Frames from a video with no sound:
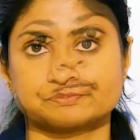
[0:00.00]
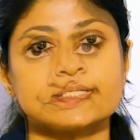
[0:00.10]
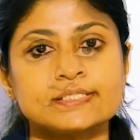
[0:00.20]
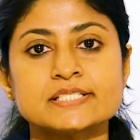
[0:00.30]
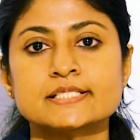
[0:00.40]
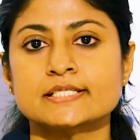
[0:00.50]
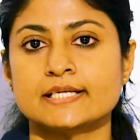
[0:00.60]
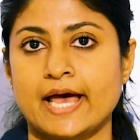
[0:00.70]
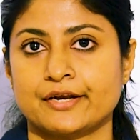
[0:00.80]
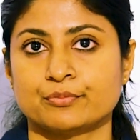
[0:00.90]
Congenital
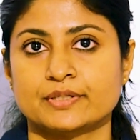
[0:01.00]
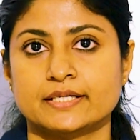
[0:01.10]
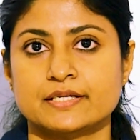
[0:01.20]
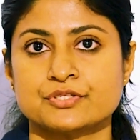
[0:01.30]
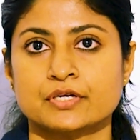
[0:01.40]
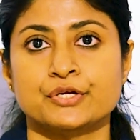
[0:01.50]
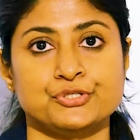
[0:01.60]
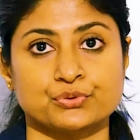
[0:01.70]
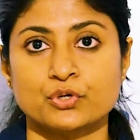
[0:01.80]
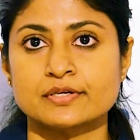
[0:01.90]
anomalies
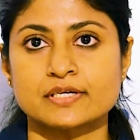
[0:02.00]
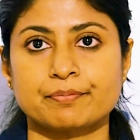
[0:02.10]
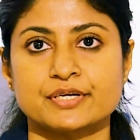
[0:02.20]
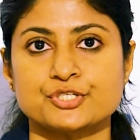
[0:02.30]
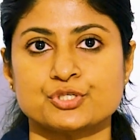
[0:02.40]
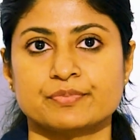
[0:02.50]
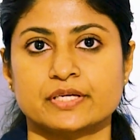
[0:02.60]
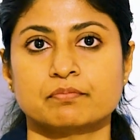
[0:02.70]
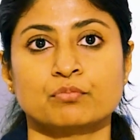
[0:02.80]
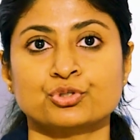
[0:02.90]
do not appear to
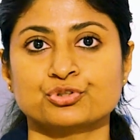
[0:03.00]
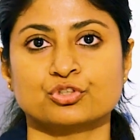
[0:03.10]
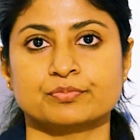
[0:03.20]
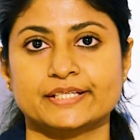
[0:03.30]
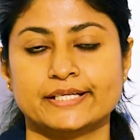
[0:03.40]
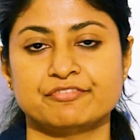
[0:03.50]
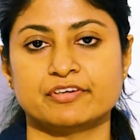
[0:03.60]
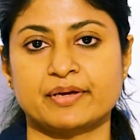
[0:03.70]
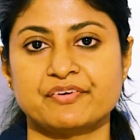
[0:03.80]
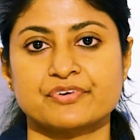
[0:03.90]
be more common in
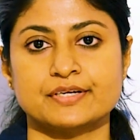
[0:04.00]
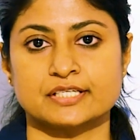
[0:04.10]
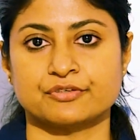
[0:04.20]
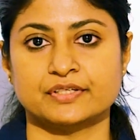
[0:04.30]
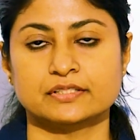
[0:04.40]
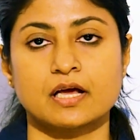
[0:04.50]
women treated with